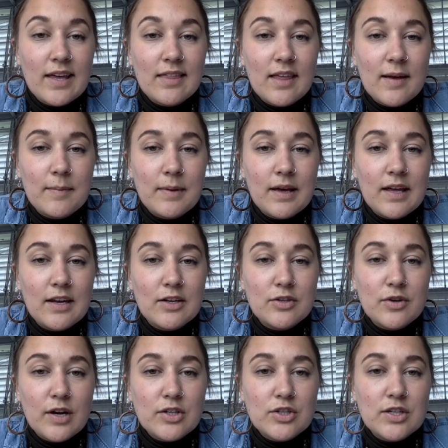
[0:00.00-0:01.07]
them in a
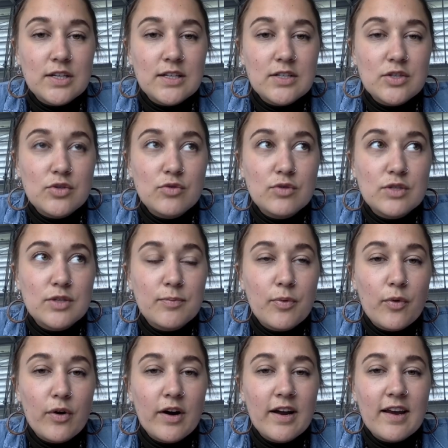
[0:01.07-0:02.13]
direction to
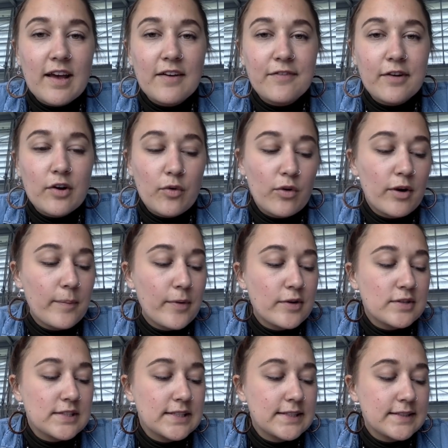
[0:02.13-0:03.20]
support an effort or a
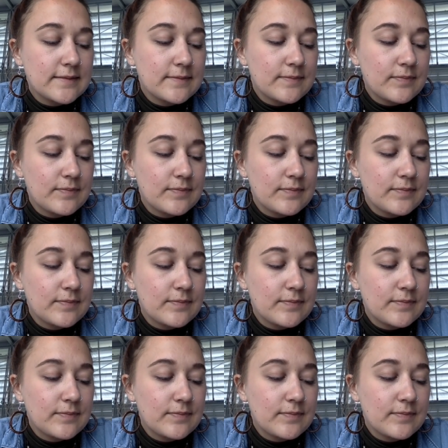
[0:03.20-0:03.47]
person.